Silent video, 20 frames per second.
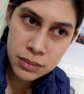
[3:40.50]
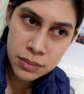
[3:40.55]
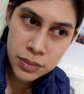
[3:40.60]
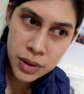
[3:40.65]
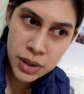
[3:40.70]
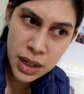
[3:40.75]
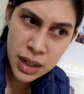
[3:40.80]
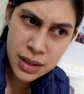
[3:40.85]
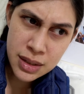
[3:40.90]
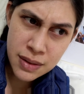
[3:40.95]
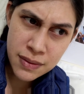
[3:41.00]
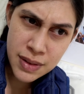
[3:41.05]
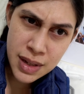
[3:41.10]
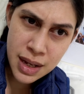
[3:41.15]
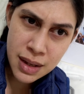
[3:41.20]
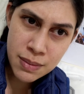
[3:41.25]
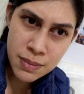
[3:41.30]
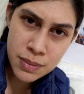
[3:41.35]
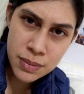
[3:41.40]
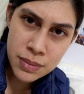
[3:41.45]
productive
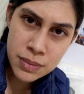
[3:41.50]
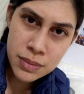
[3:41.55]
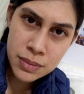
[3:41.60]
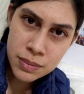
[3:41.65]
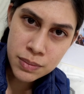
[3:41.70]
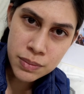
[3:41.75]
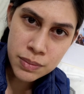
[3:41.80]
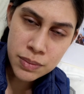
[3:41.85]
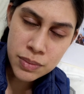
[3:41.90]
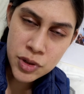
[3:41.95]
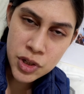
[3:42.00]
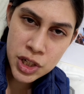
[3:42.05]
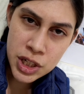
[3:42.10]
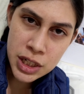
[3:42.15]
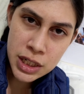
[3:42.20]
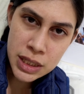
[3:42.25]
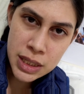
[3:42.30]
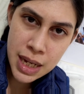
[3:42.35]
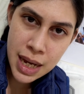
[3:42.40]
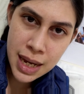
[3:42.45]
day,
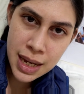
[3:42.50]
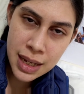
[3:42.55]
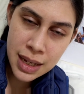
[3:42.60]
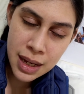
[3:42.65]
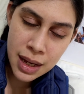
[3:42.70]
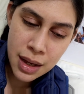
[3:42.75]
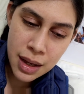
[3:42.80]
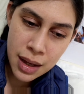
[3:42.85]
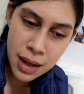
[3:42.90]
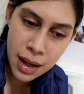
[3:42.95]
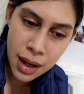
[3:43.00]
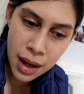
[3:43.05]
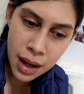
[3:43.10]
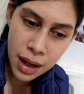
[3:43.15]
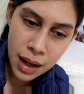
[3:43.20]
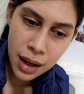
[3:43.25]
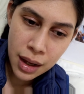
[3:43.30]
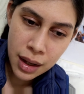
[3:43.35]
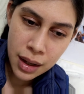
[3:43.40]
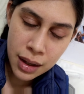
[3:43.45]
chill day.
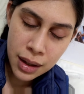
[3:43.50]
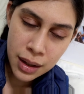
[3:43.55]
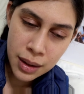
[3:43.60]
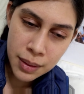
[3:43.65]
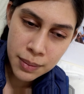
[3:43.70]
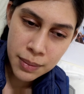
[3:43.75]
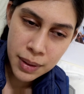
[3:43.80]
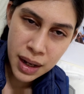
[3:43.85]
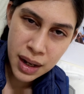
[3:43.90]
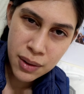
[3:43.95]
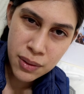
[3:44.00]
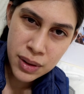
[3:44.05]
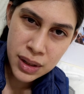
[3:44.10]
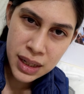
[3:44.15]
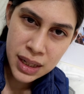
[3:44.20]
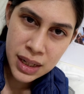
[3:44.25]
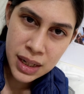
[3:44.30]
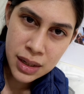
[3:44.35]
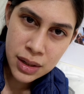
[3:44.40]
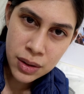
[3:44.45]
Um, I
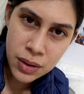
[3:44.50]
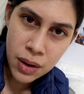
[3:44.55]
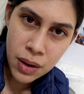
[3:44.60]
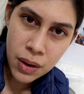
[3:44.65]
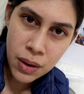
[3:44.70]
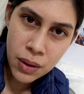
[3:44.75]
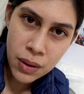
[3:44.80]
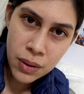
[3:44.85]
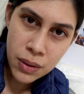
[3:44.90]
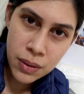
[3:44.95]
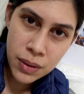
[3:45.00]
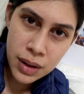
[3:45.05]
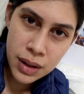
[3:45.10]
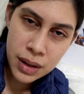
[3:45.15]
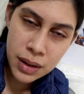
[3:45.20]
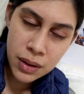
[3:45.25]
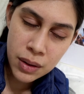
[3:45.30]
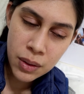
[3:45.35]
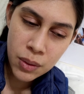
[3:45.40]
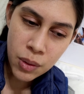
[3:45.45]
really need to go
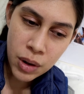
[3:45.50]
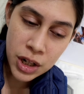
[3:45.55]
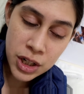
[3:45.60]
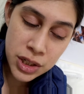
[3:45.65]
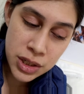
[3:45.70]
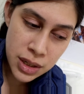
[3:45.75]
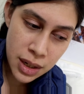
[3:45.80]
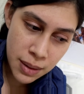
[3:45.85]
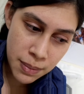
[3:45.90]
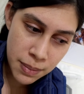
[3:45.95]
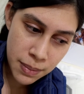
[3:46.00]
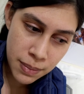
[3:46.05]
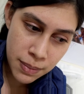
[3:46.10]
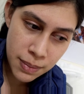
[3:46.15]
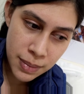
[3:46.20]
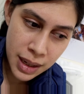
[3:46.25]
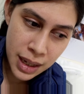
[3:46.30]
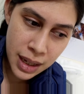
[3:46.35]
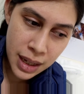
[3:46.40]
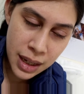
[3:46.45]
wash up,
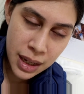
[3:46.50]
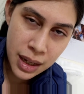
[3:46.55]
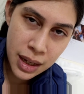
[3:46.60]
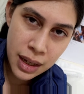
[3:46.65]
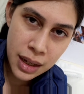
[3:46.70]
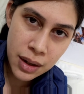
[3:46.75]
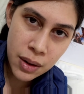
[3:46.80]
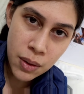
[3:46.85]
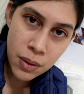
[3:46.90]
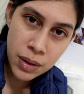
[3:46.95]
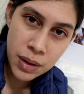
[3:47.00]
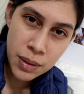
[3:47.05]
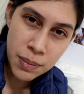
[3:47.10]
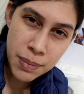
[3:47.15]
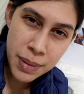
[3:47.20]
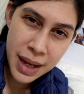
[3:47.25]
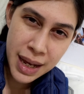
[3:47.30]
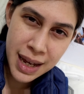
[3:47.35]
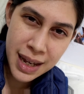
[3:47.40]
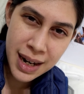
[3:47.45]
go to
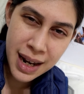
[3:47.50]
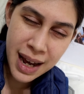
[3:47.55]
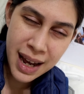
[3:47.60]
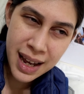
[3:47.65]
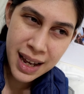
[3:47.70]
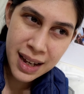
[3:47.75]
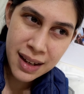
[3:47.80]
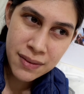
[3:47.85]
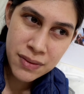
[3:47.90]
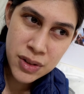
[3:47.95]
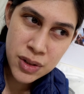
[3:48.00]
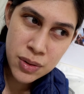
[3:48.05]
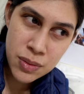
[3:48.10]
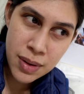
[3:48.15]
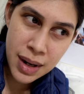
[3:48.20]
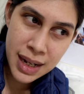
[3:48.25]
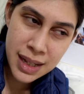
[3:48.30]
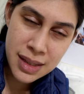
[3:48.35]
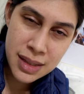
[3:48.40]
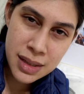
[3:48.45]
bed. I have to
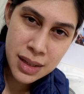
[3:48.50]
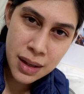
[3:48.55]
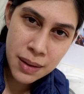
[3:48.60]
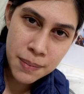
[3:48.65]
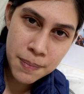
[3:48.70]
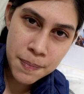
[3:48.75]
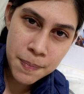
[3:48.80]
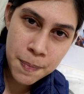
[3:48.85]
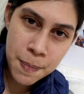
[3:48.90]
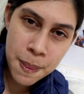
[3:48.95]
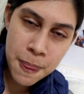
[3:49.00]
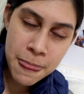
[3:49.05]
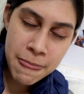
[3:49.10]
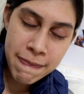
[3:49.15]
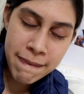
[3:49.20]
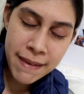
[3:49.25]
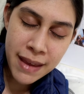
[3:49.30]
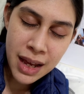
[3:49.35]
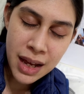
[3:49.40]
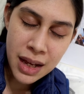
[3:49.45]
write some.
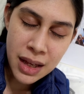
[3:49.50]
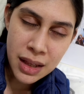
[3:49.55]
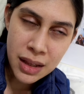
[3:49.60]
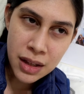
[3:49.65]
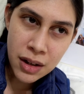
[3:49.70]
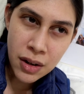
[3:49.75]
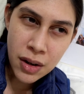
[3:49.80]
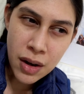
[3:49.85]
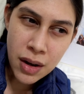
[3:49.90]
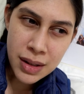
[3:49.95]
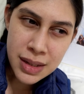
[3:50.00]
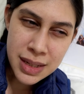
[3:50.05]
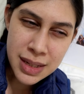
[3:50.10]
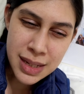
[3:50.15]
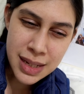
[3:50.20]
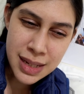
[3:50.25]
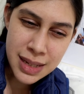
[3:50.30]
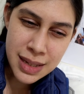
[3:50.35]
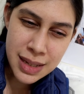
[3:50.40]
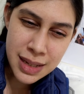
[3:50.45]
They're called
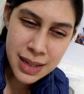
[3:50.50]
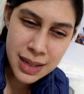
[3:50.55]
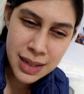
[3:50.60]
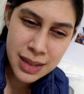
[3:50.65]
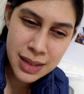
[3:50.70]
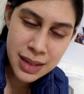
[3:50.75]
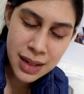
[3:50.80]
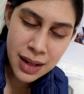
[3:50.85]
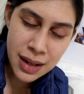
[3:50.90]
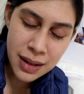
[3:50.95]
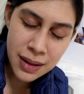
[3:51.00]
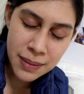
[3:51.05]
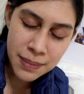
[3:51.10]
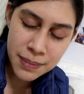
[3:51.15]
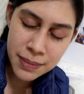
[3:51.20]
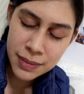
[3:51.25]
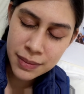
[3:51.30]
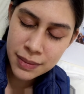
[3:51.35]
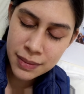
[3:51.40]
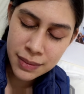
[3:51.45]
CCs
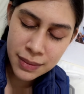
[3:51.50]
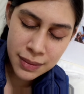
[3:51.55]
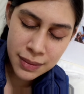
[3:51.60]
um,